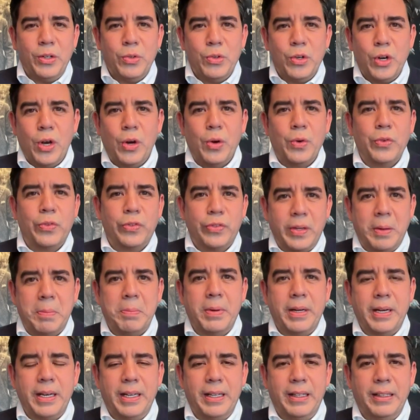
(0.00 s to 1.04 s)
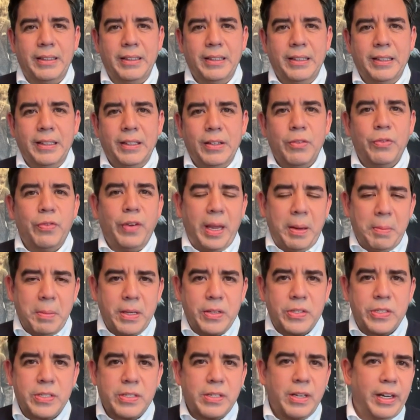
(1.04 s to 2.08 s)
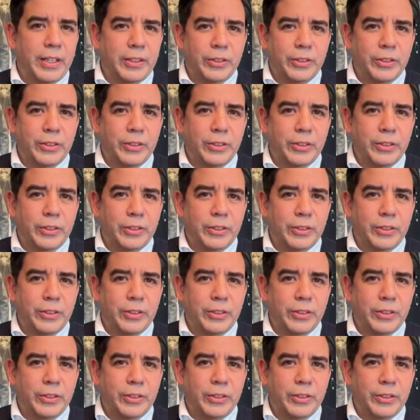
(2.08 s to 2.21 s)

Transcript: who knows somebody famous,